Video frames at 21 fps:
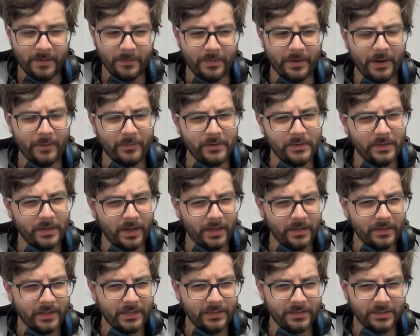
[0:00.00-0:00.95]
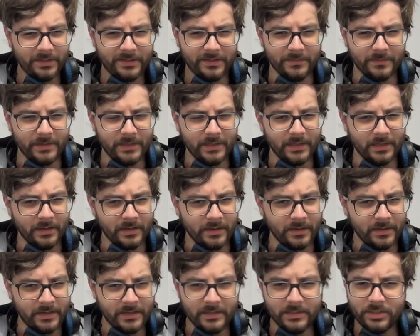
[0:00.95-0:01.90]
But I would not like this to be a
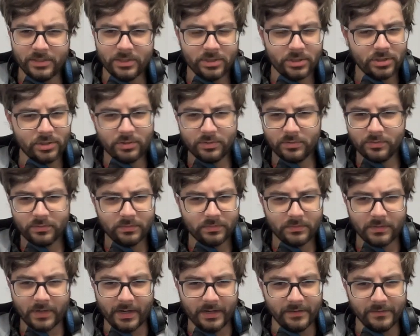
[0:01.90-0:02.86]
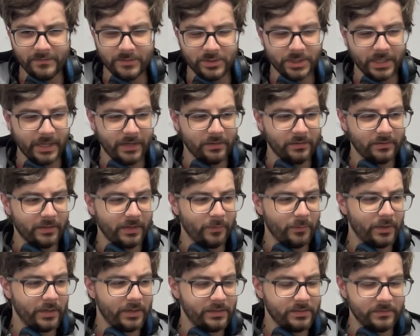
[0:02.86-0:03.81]
niche kind of channel. I
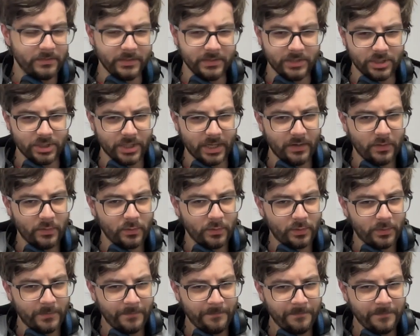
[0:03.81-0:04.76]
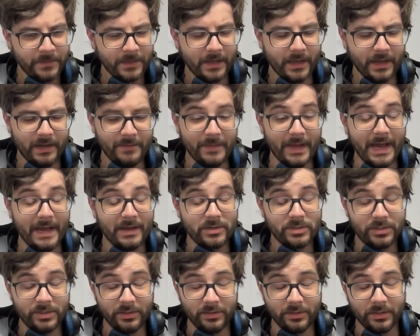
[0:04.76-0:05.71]
want it to be general, and I'm
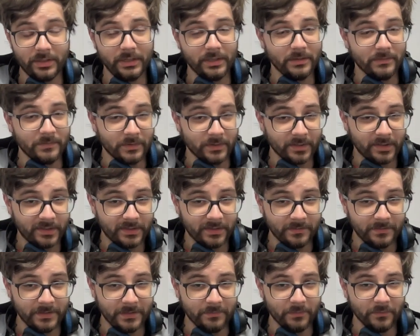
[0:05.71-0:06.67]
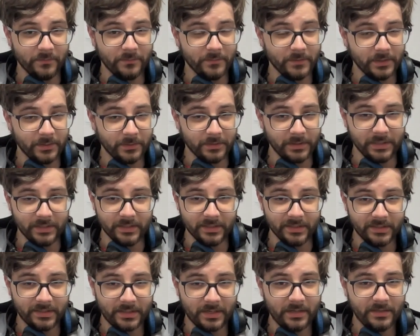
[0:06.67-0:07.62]
actually looking at books that people frequently
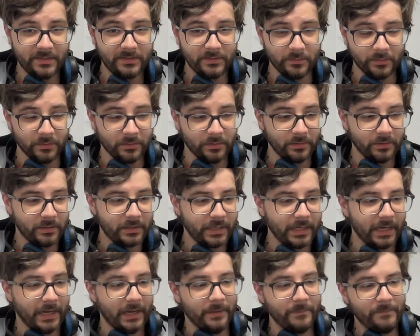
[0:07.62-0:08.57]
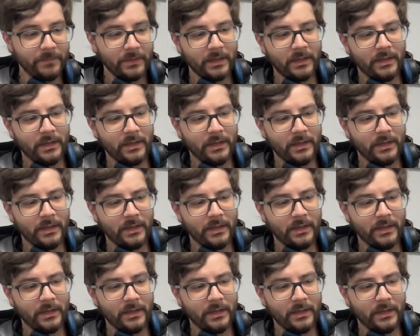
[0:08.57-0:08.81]
discuss or look at.